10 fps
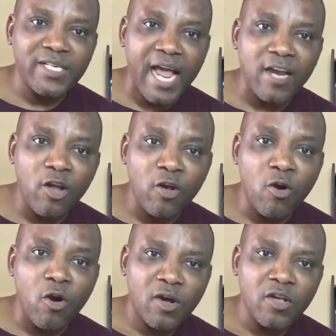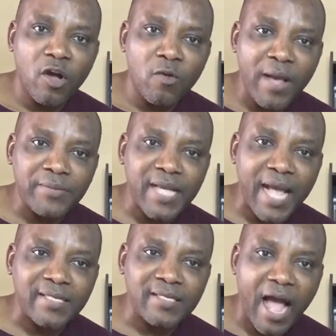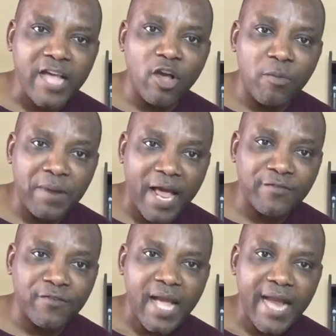their logo on your website and your platform,